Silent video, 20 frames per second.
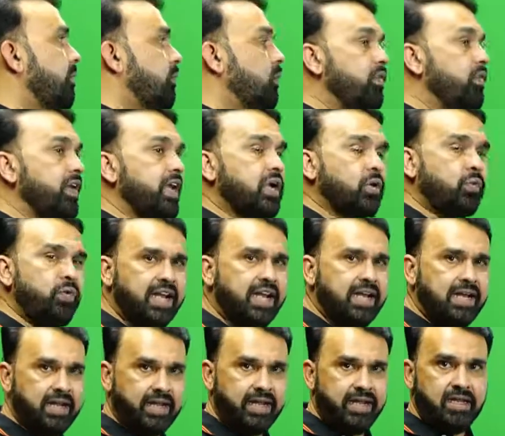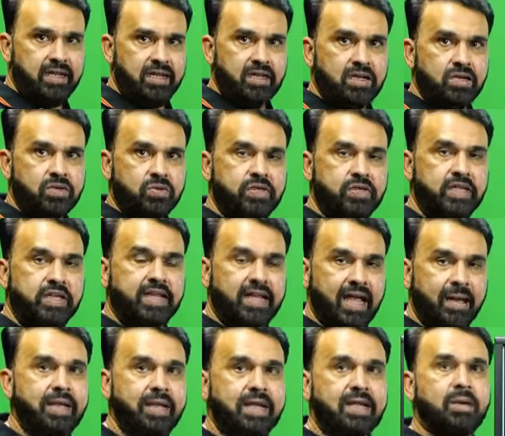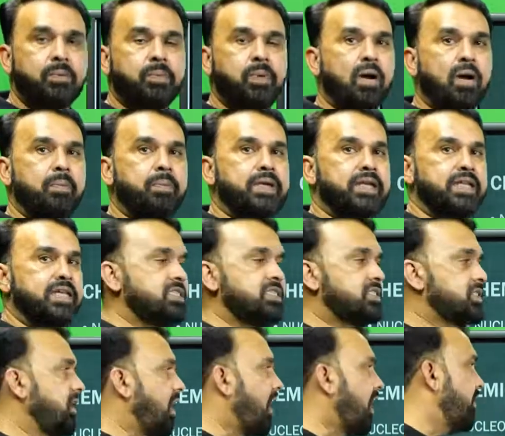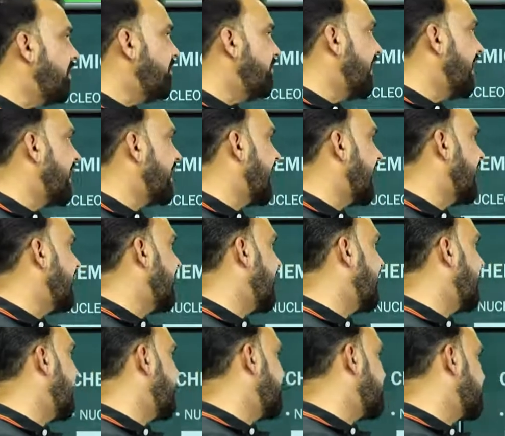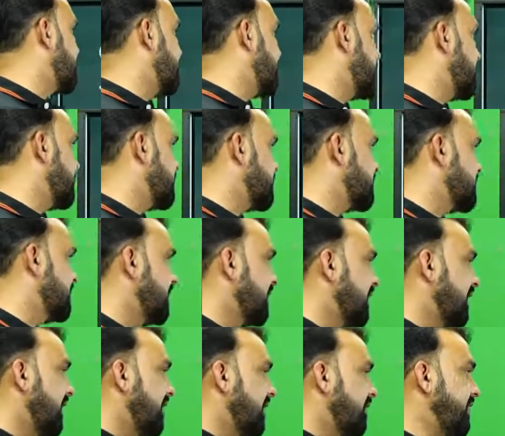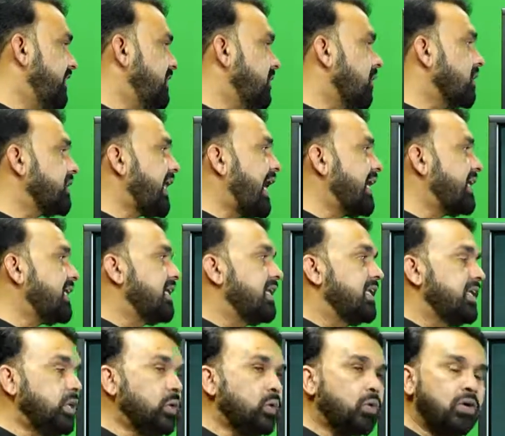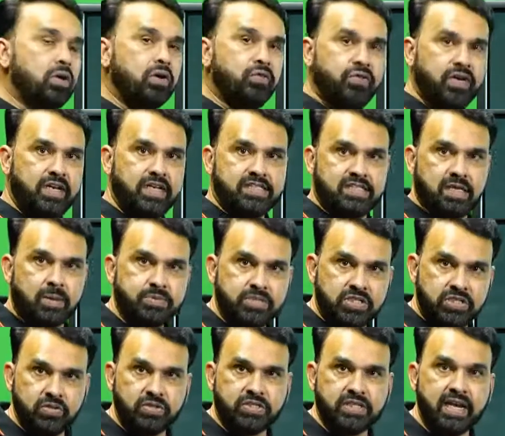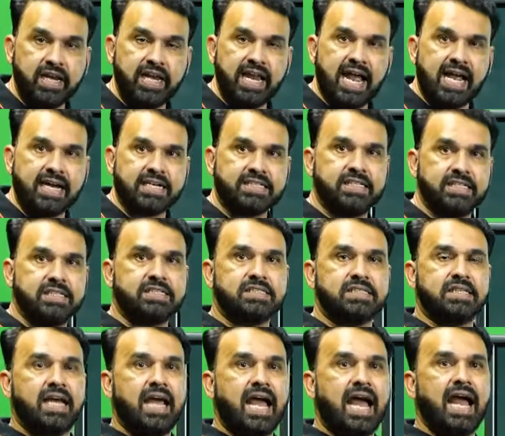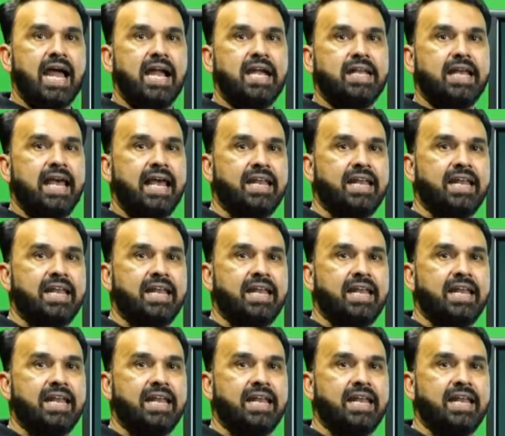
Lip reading: Moving quickly to the chemical properties of aryl halide, students. We know that nucleophilic substitution reactions and